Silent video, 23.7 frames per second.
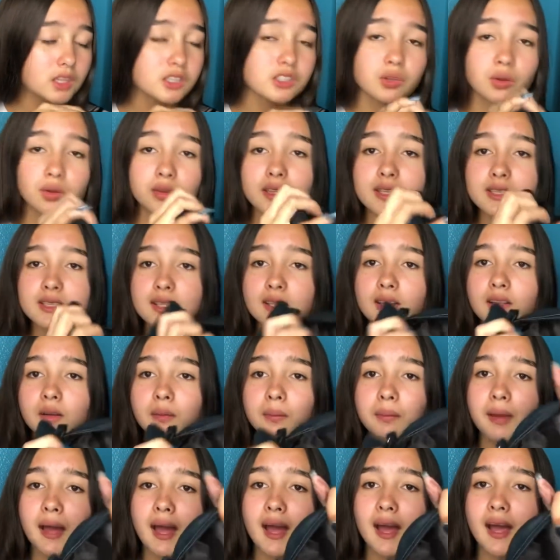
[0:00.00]
So in this
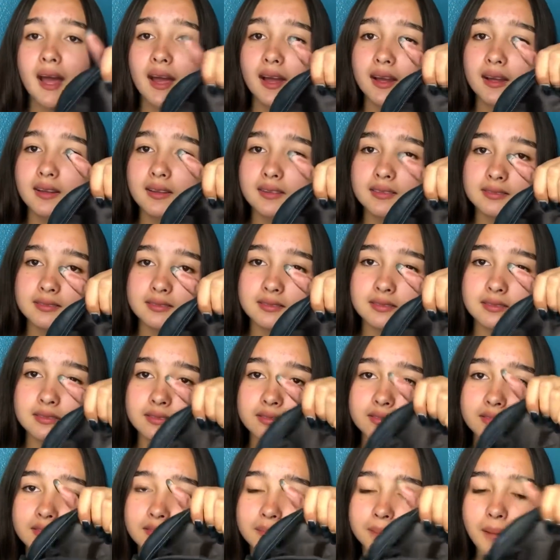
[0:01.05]
little bag,
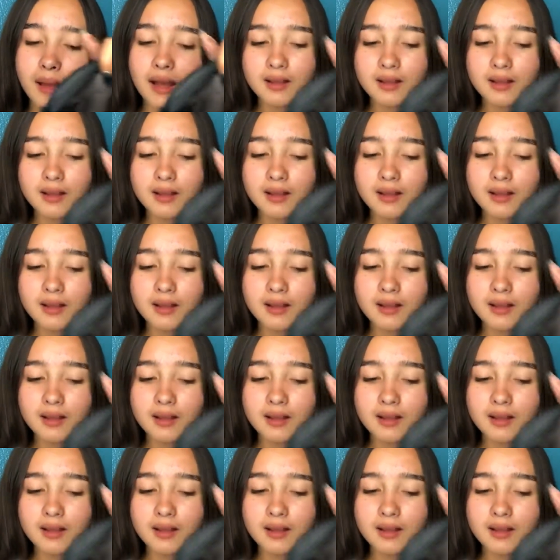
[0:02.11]
mm,